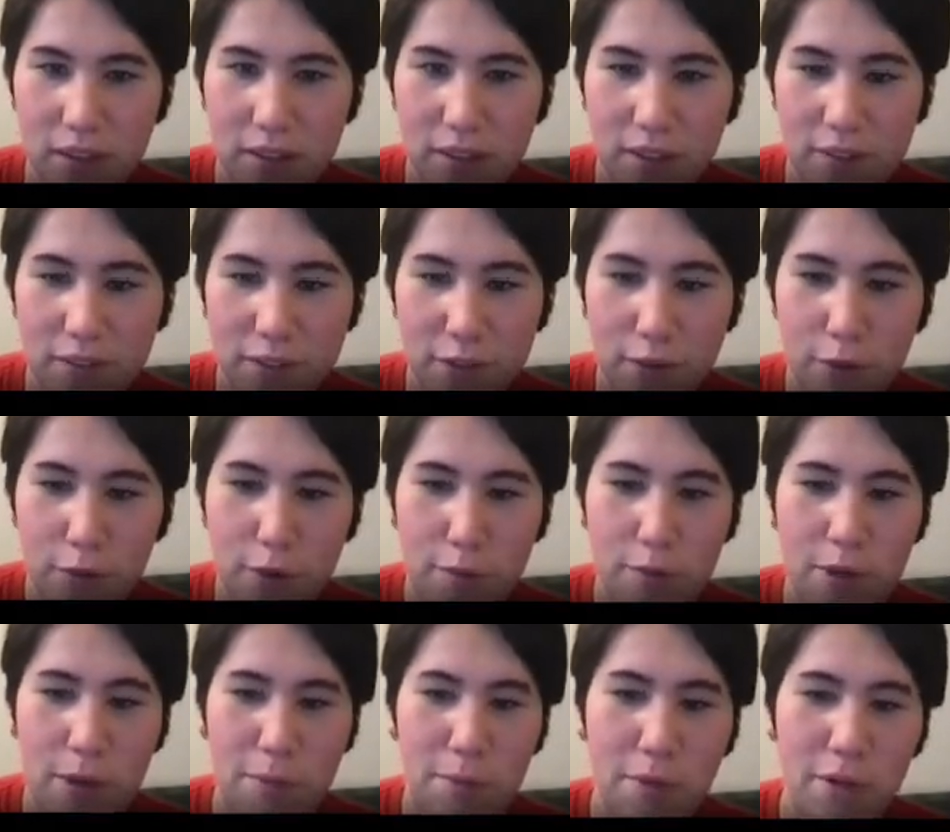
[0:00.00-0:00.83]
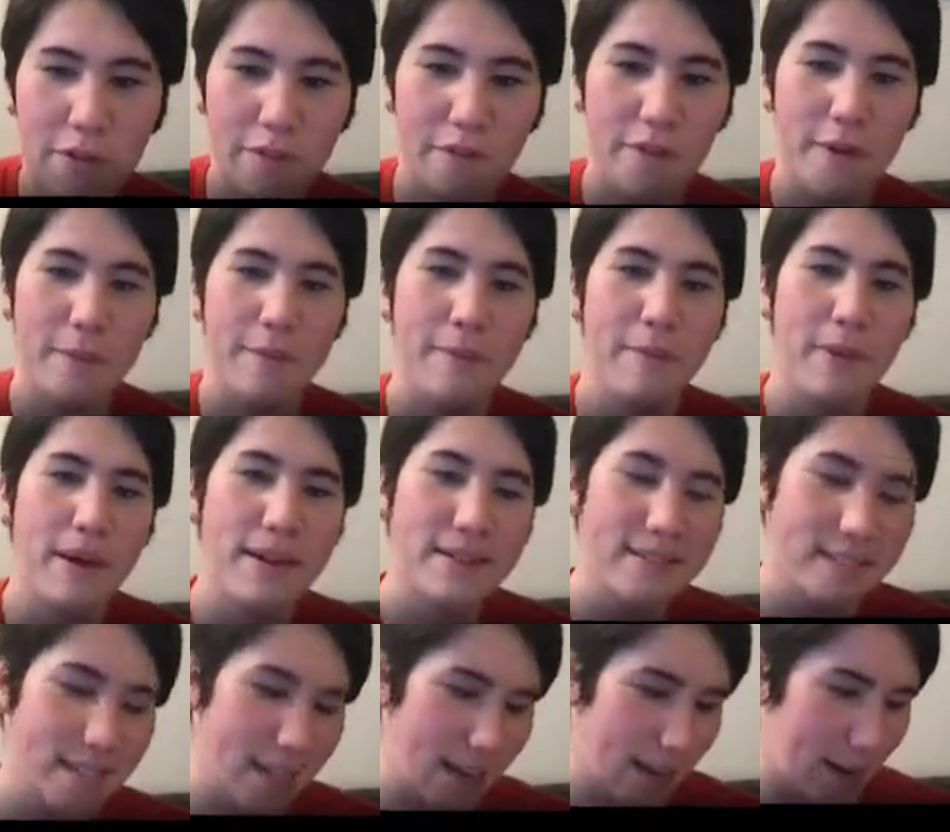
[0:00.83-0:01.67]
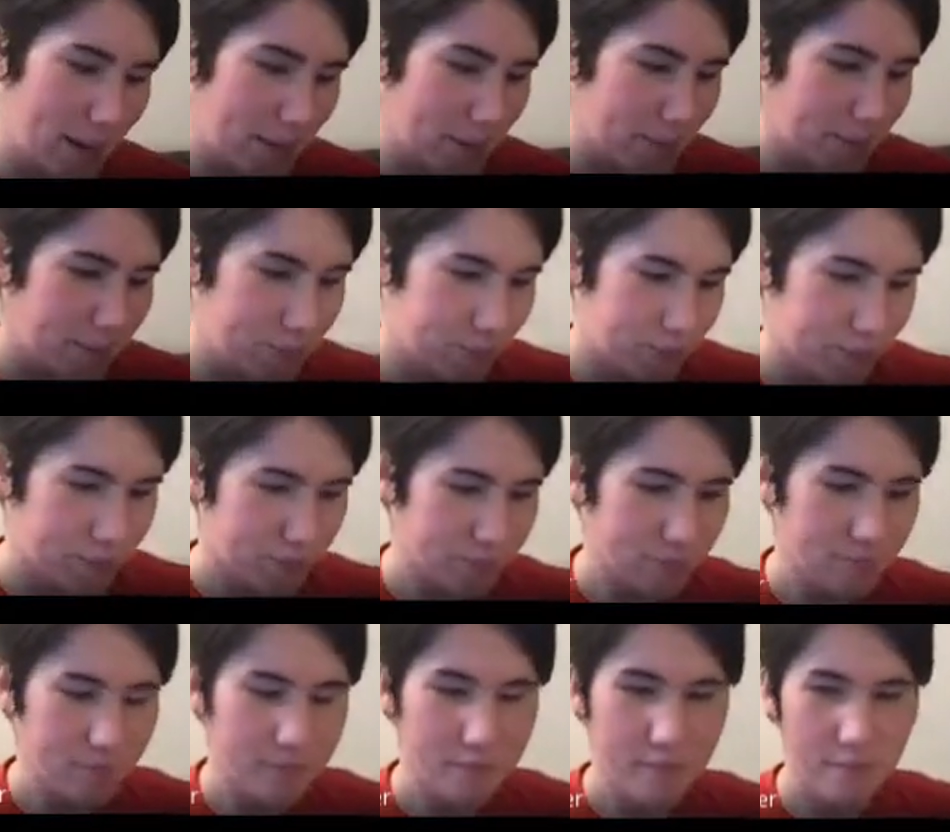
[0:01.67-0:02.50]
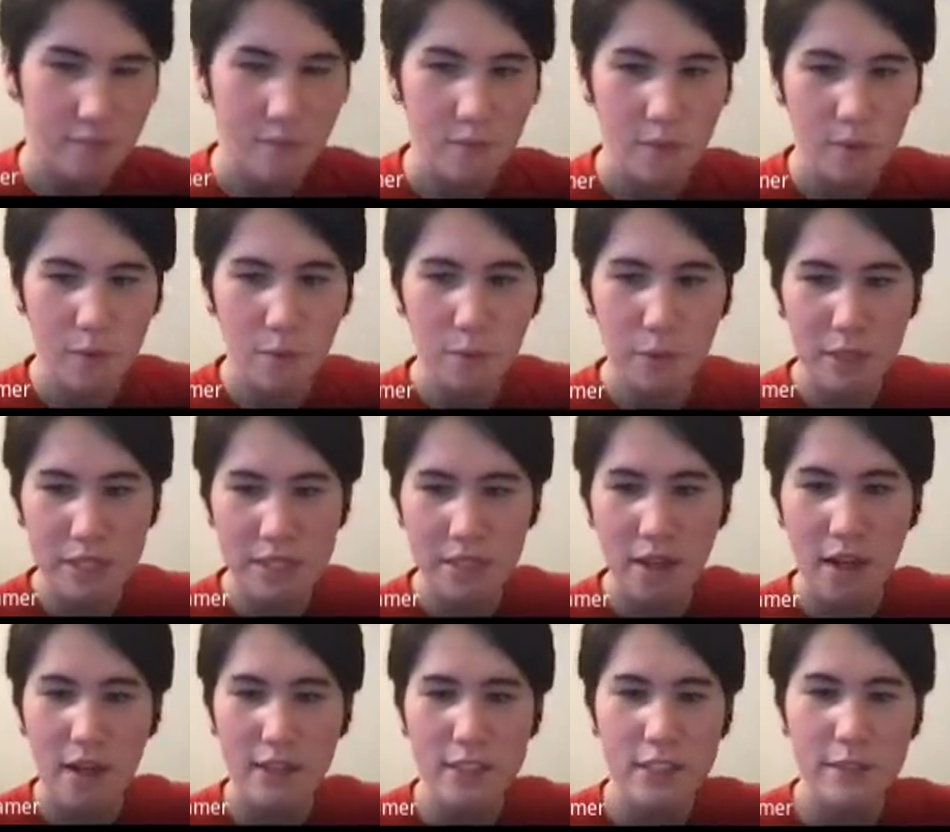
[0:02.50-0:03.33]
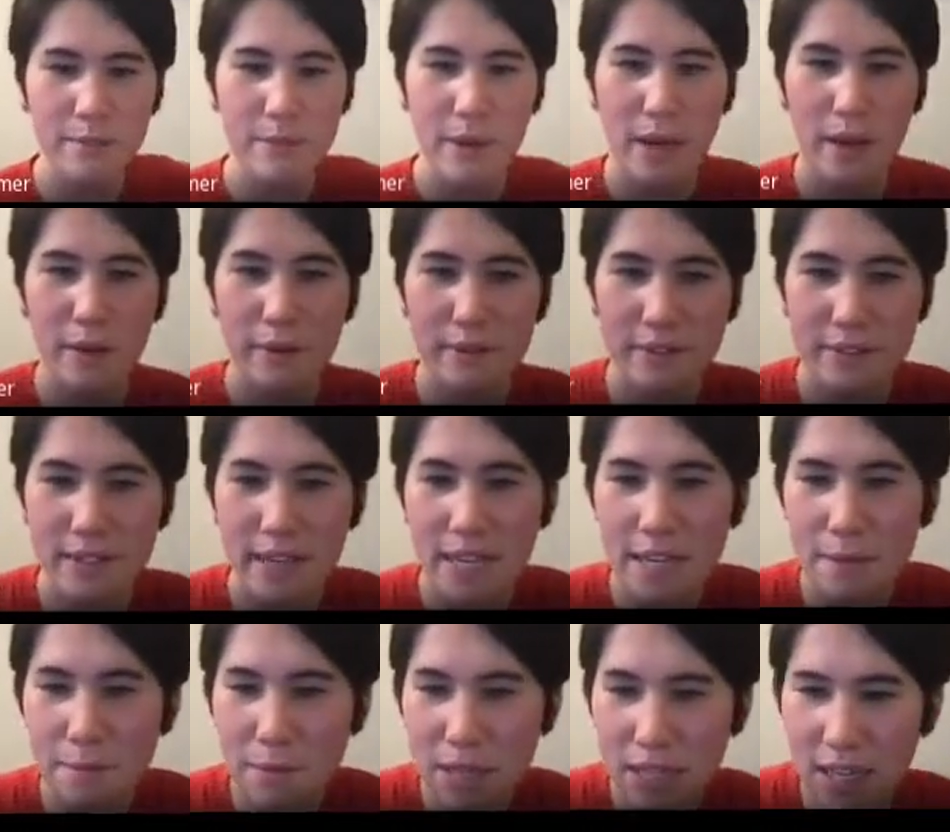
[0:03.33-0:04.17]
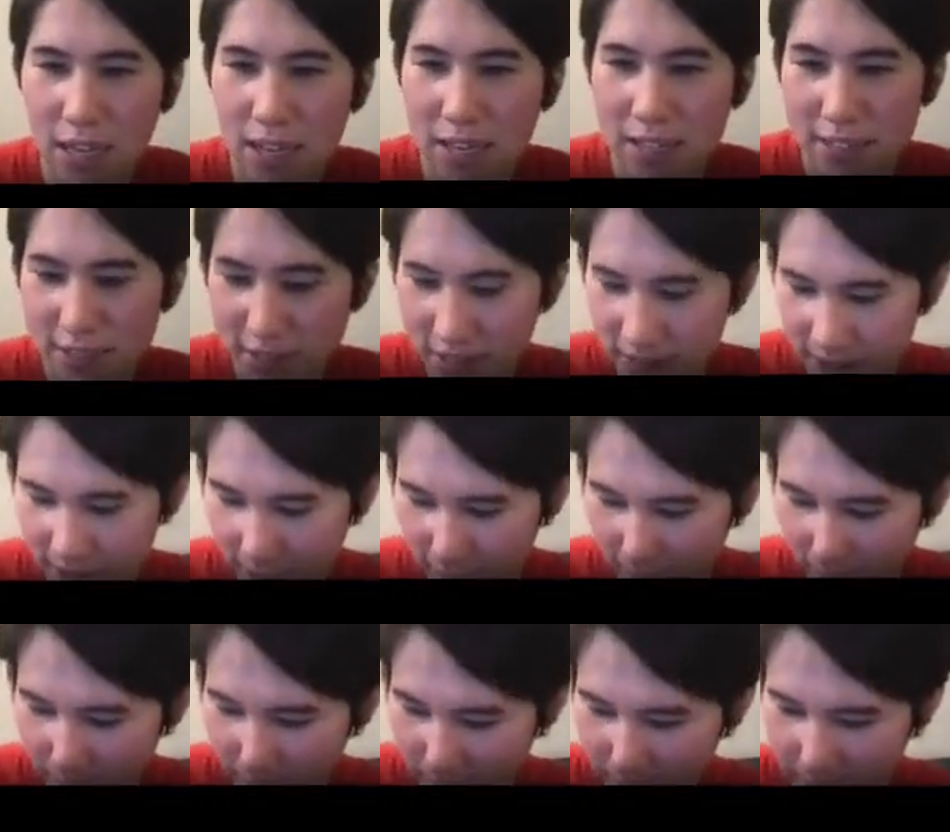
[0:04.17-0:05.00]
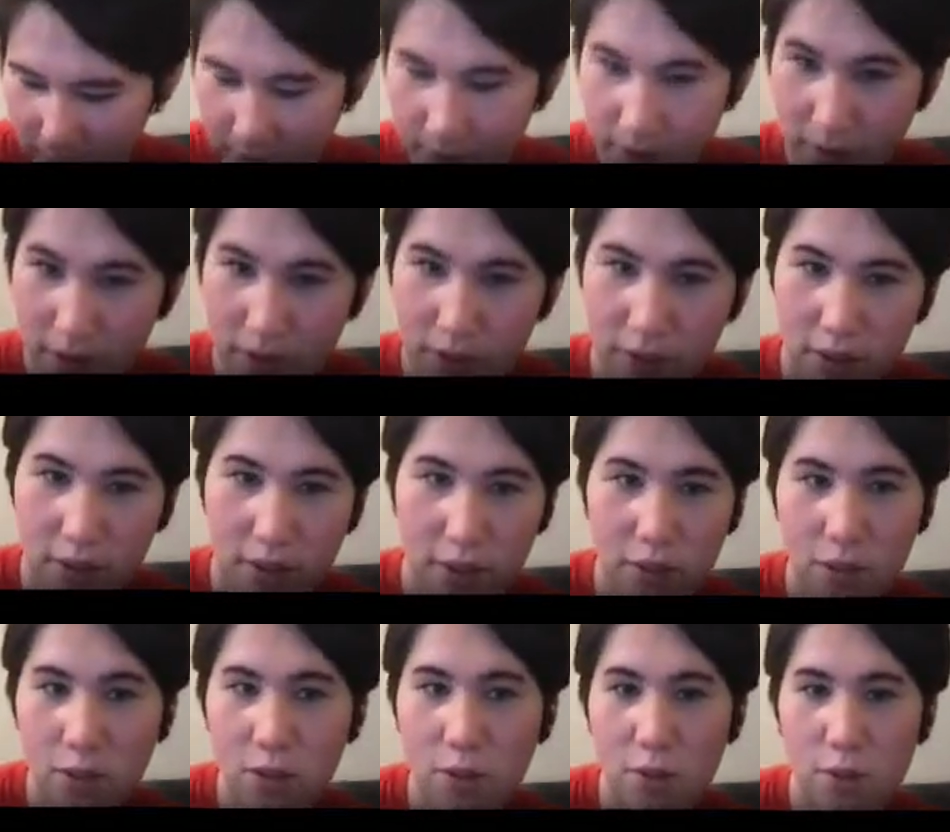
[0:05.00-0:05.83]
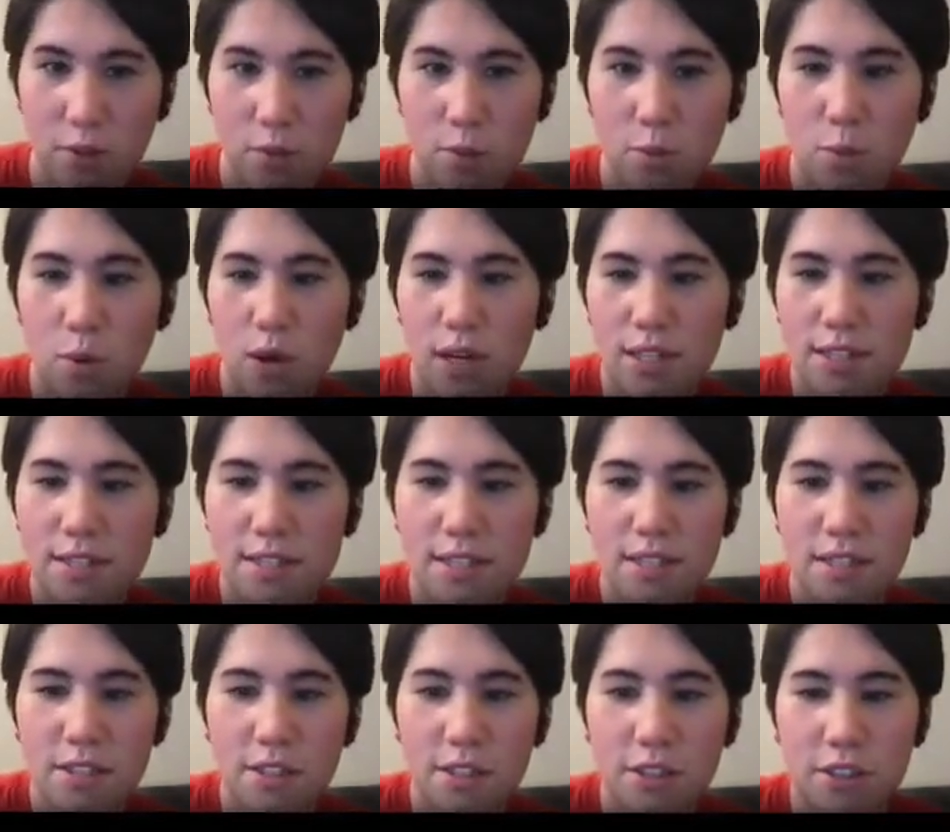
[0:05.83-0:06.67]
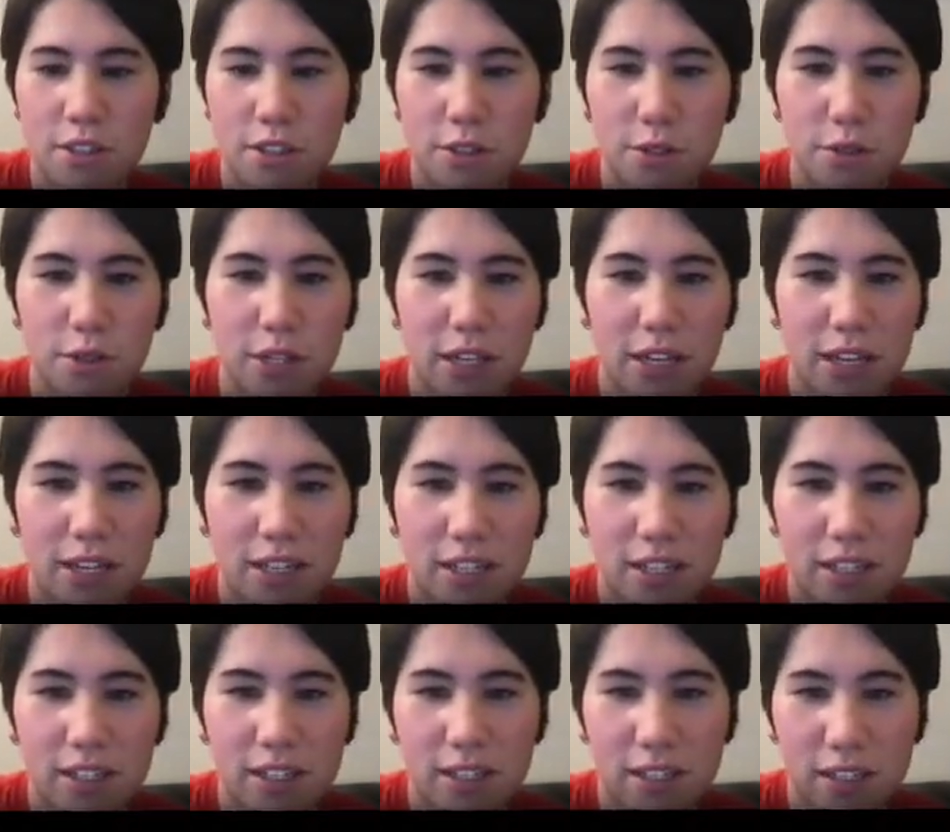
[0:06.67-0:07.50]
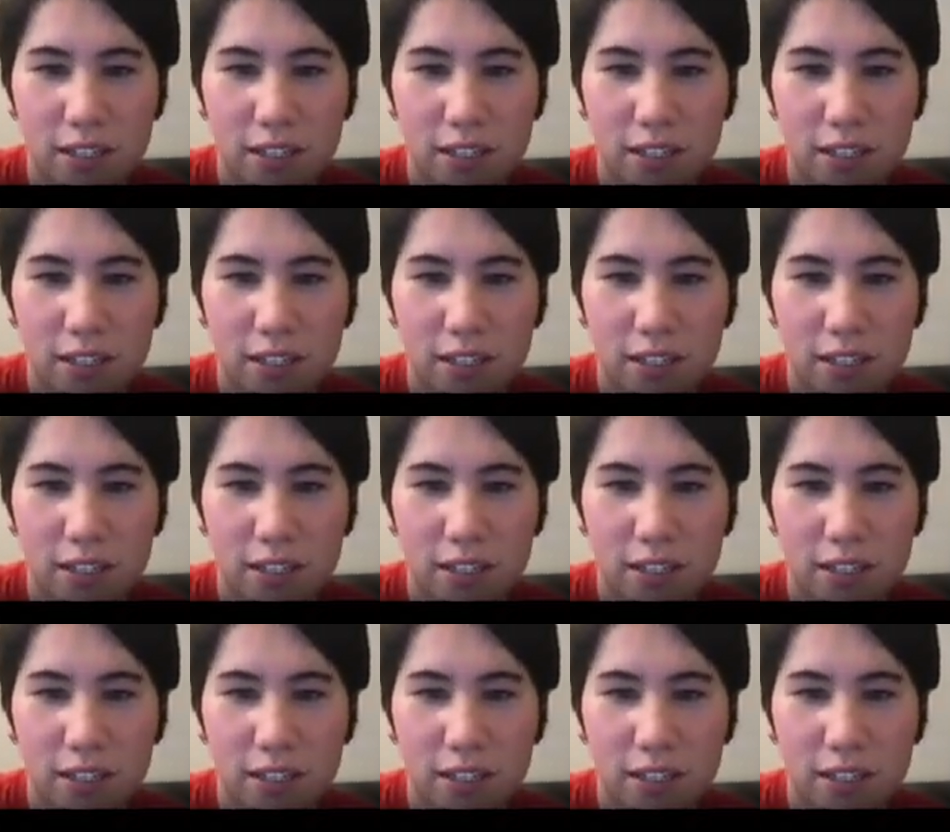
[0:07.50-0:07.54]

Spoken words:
If you remember from Monday, when we talked about naming isotopes, what's included